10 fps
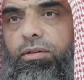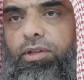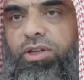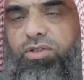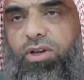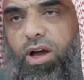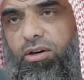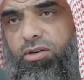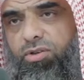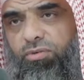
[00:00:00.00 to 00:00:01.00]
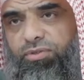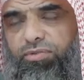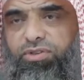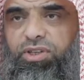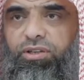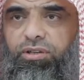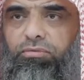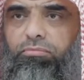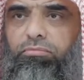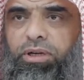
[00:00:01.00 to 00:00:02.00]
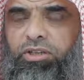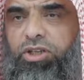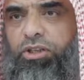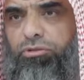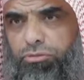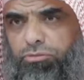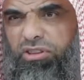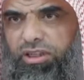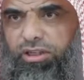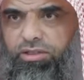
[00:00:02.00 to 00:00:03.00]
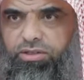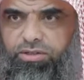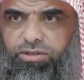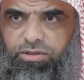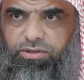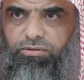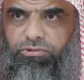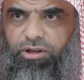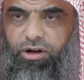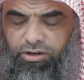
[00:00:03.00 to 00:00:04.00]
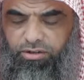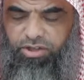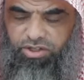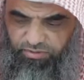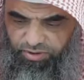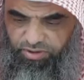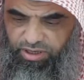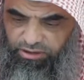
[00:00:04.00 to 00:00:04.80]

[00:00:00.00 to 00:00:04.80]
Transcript: The scholars of tafsir mentioned two things regarding this verse.